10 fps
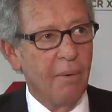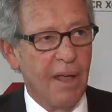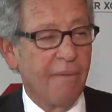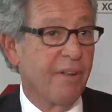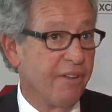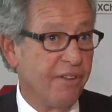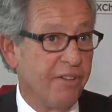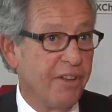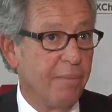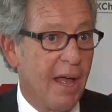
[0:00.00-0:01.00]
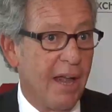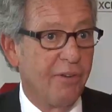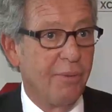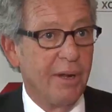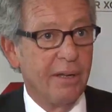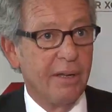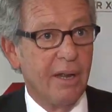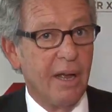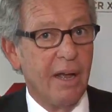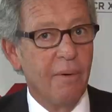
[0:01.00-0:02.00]
We have consistent management.
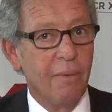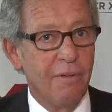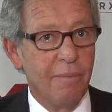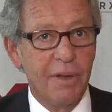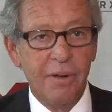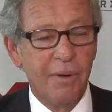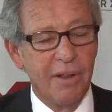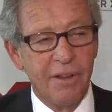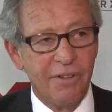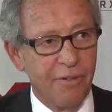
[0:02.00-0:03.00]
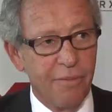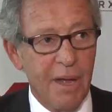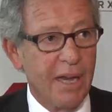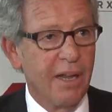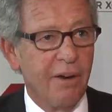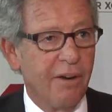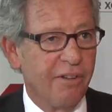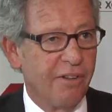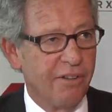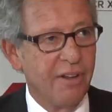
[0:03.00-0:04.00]
We've been doing this for many years.